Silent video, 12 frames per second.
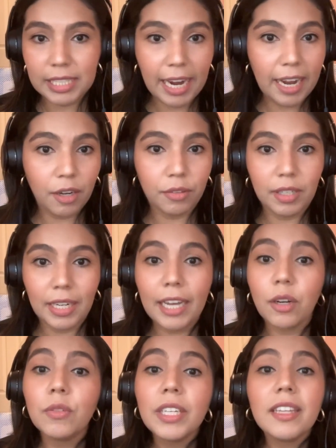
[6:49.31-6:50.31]
down
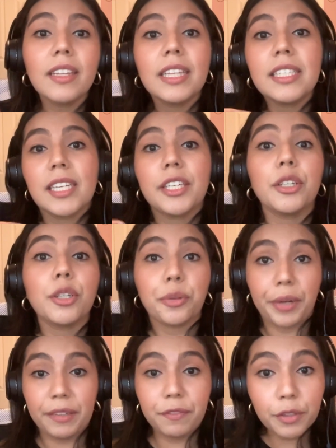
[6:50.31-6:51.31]
not only the things that you're
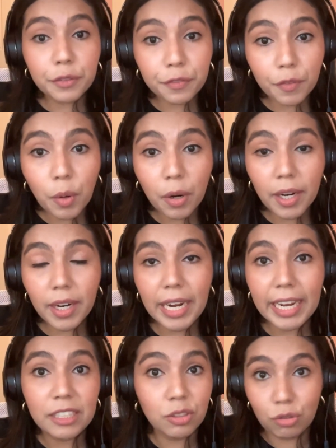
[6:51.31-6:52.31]
grateful for
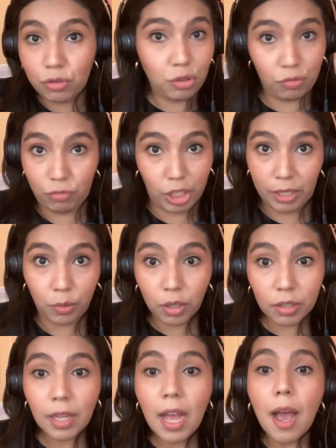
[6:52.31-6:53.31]
in
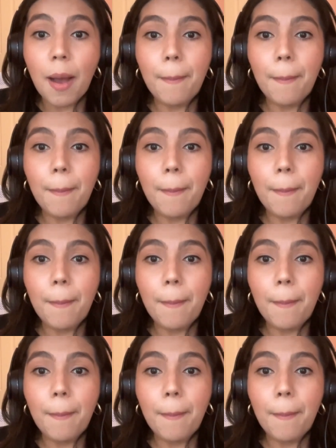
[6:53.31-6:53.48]
general,